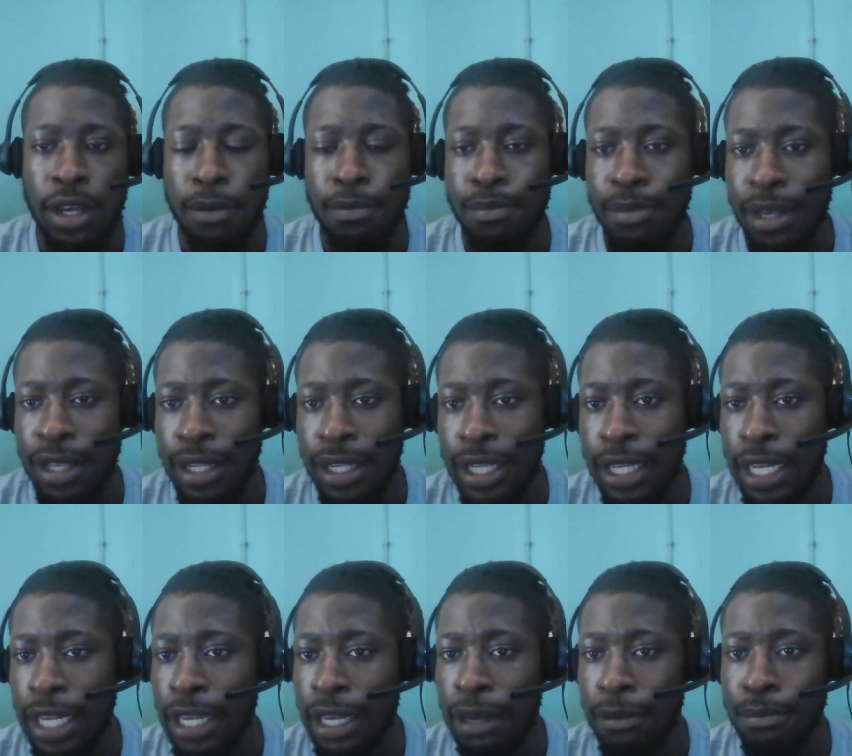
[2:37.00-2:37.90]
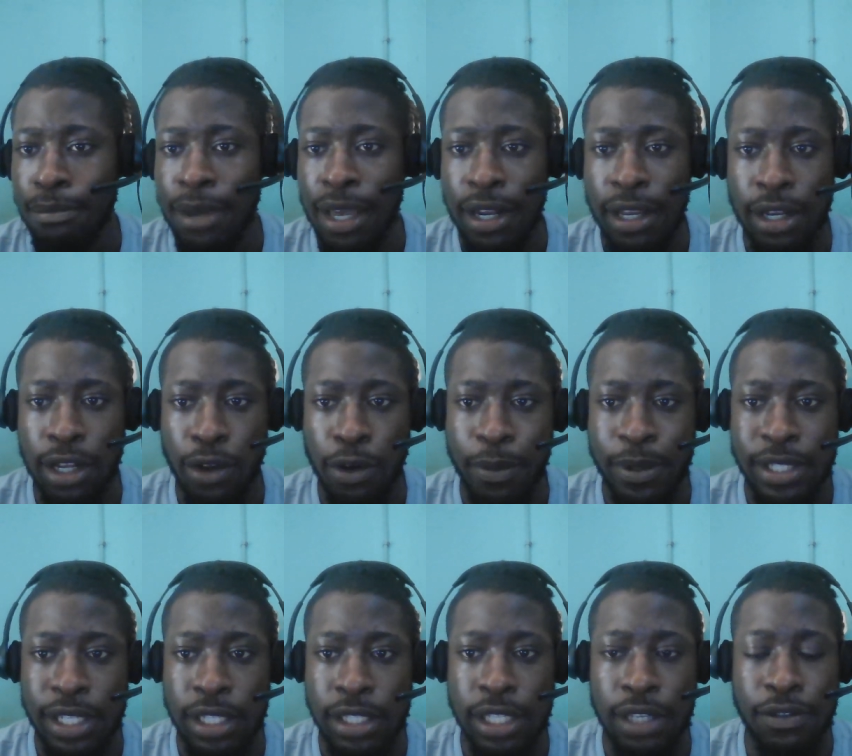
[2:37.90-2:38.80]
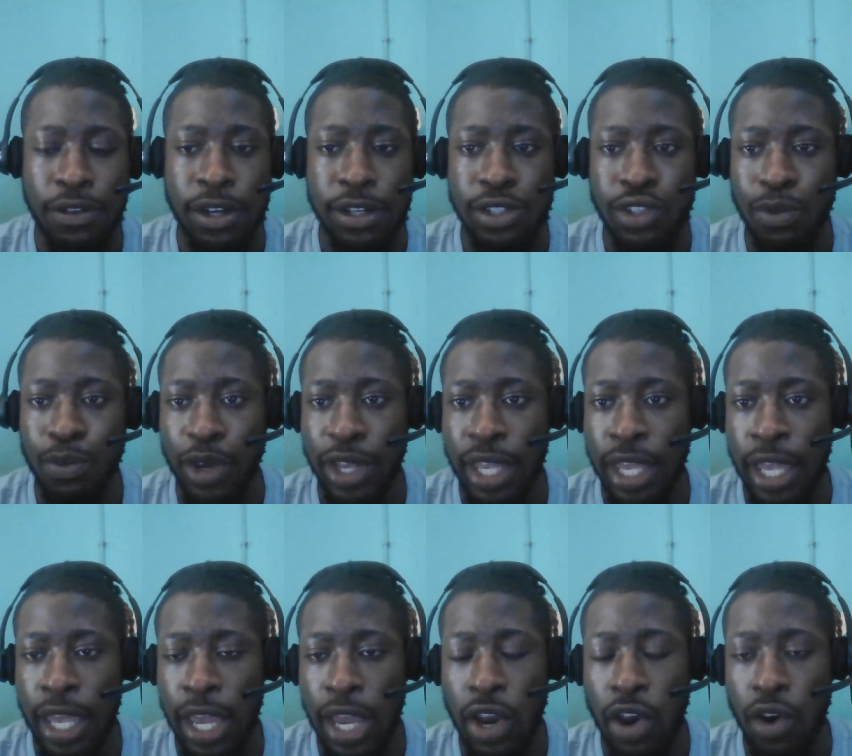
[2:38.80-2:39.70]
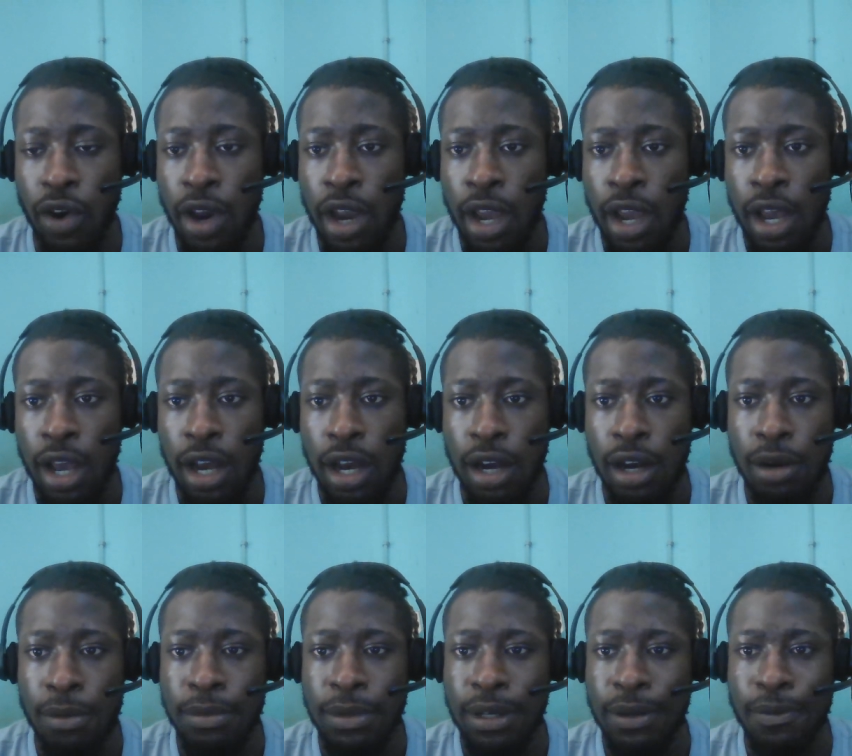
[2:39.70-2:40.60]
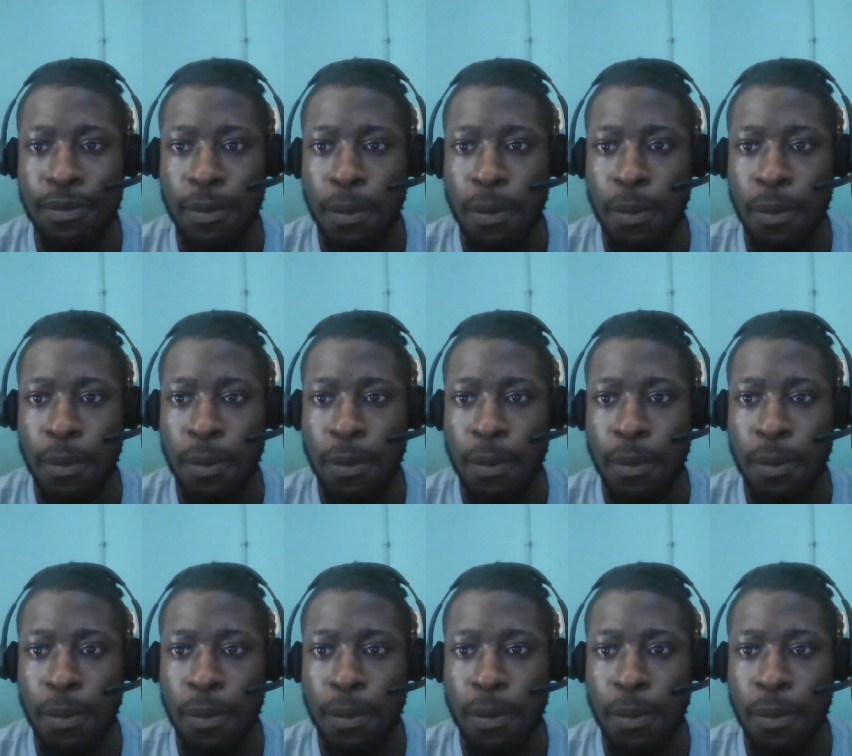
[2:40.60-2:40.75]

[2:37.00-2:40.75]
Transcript: billing, medical representative, customer care, um,